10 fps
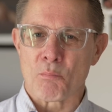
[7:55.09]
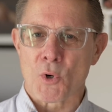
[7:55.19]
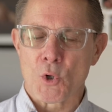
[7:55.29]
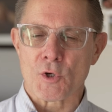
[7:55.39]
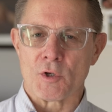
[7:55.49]

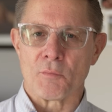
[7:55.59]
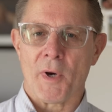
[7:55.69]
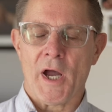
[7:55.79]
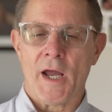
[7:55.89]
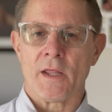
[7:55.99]
burdened
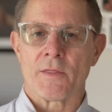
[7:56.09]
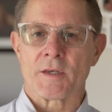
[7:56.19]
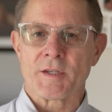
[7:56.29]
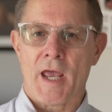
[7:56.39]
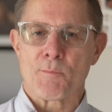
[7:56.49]
by the
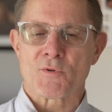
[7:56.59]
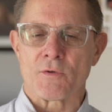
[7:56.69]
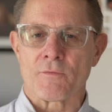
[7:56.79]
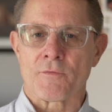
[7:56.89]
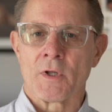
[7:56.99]
types
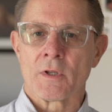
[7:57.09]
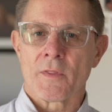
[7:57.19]
of